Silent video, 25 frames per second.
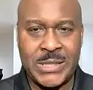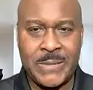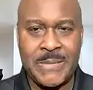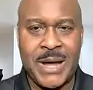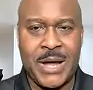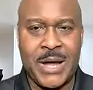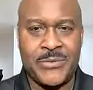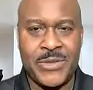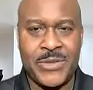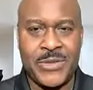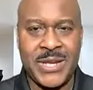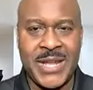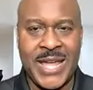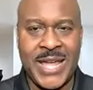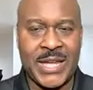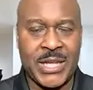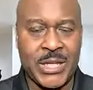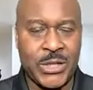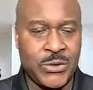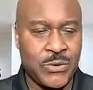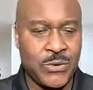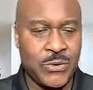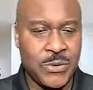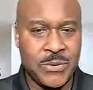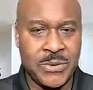about the
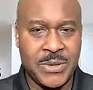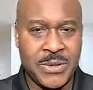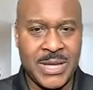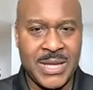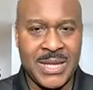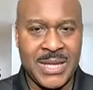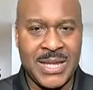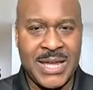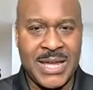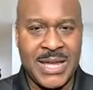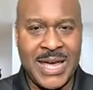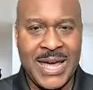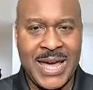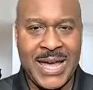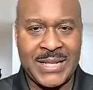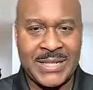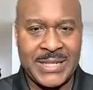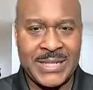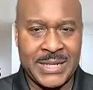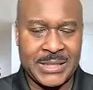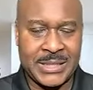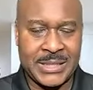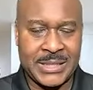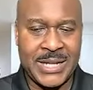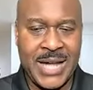naked truth. And
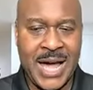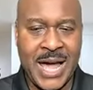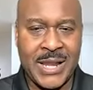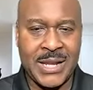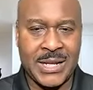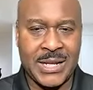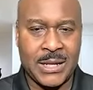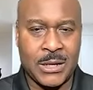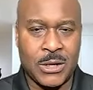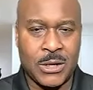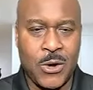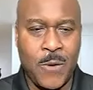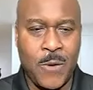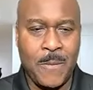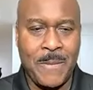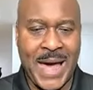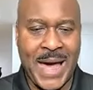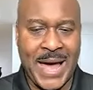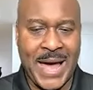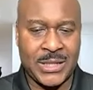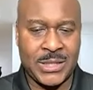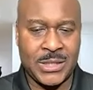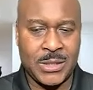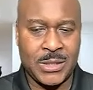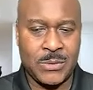to kind of go
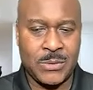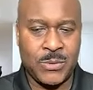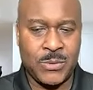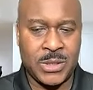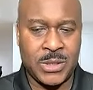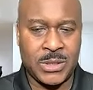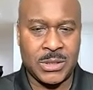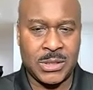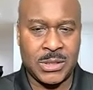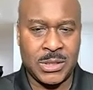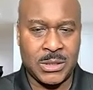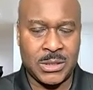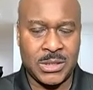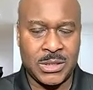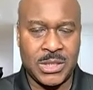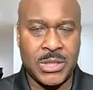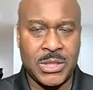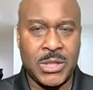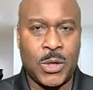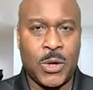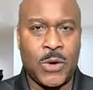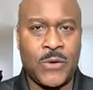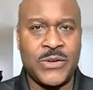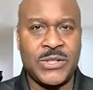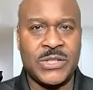back to to
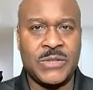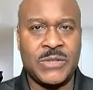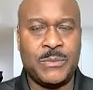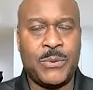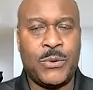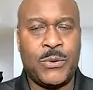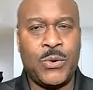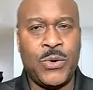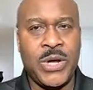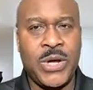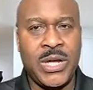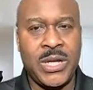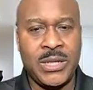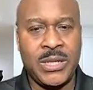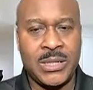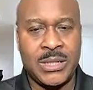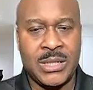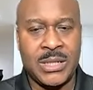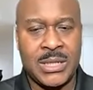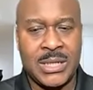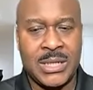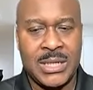Lauren's point